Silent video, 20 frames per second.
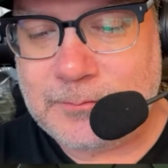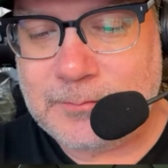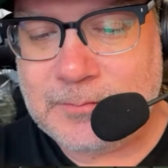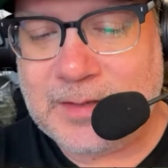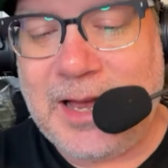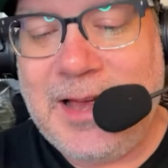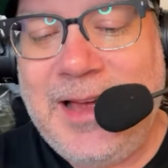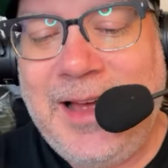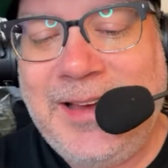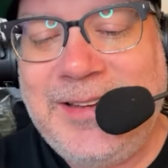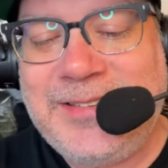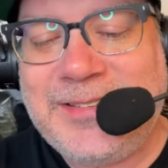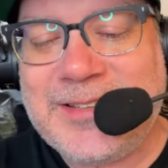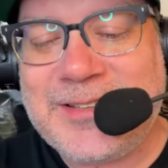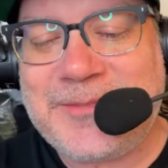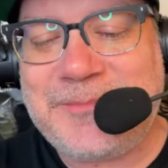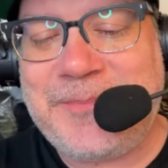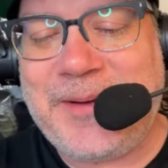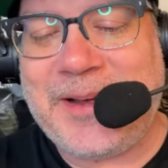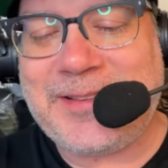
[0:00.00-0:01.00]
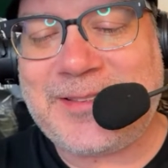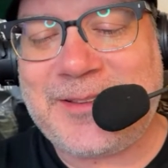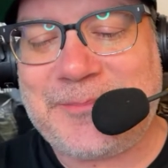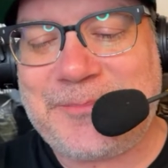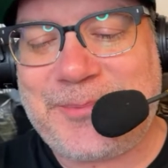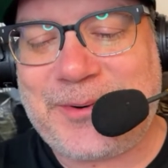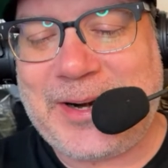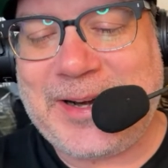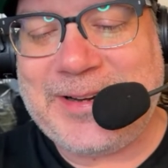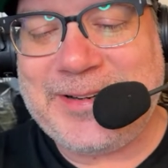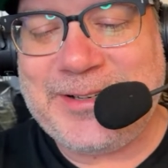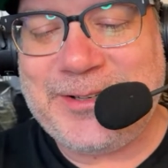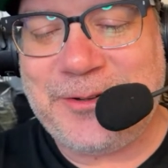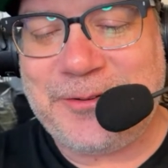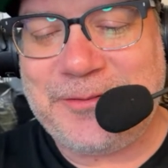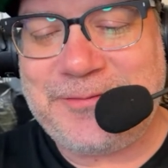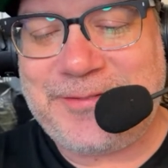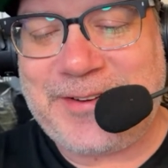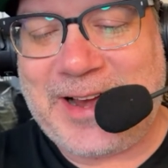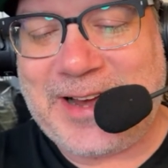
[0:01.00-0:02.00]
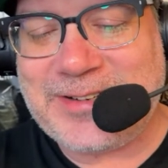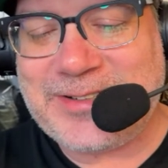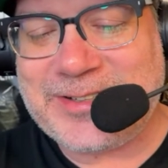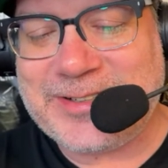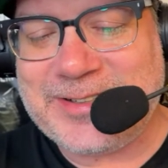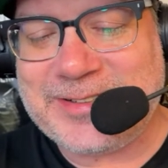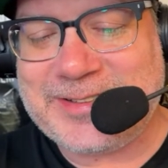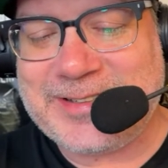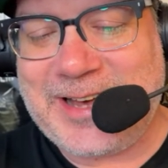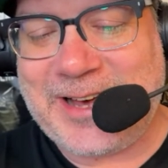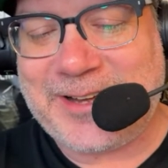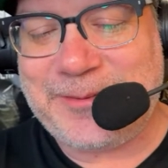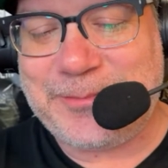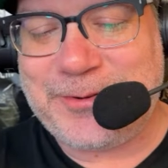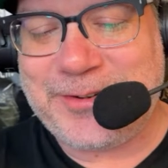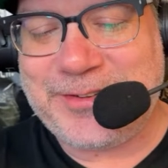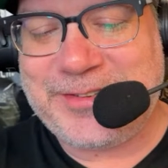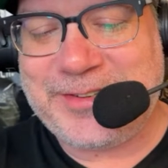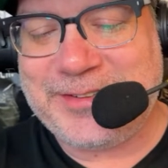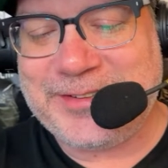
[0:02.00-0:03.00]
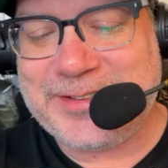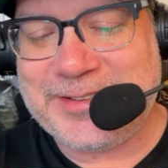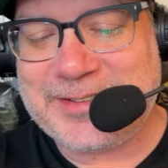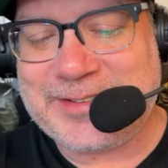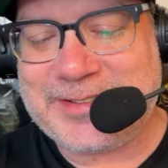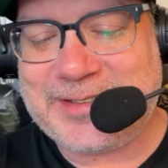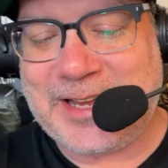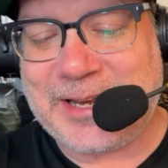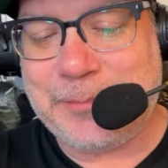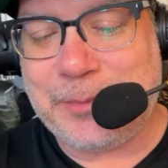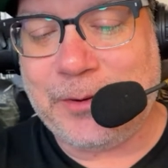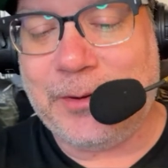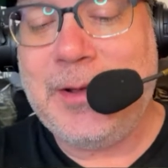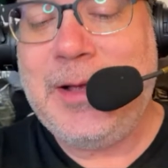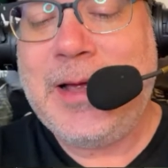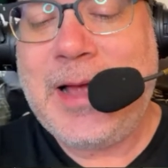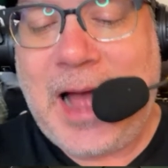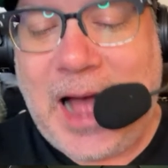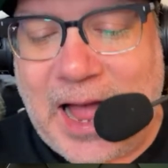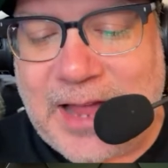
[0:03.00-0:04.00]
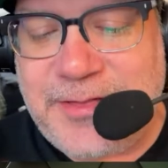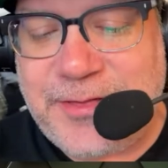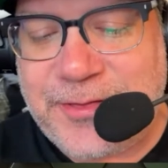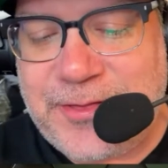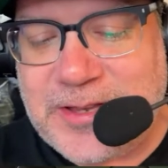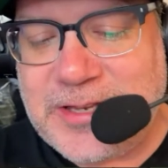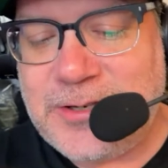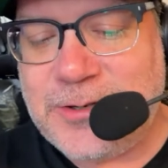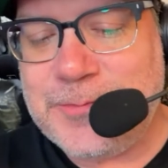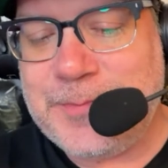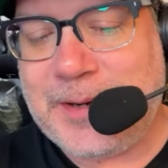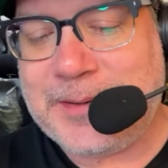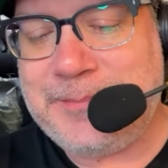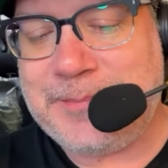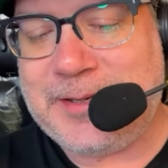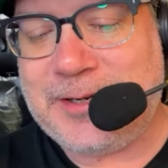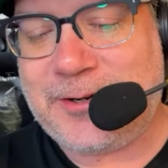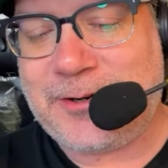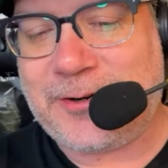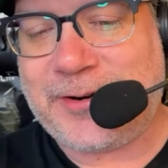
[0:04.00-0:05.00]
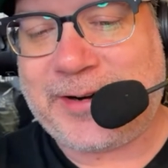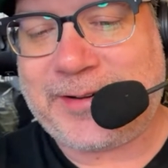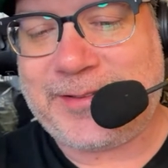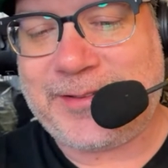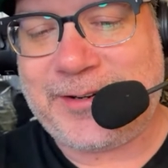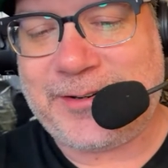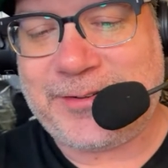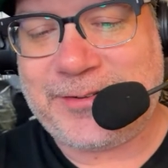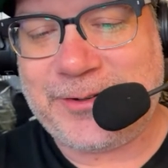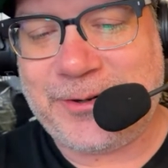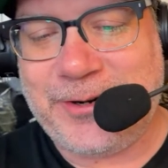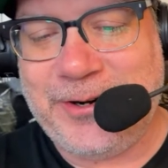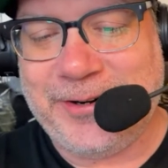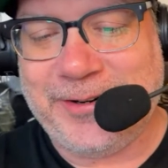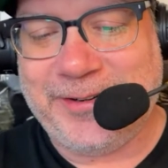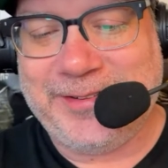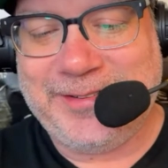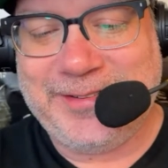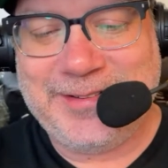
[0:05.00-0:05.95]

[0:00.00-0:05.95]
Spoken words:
I suspect the Brandy Old Fashioned is not a Brazilian staple. I think you might be correct there, Soder.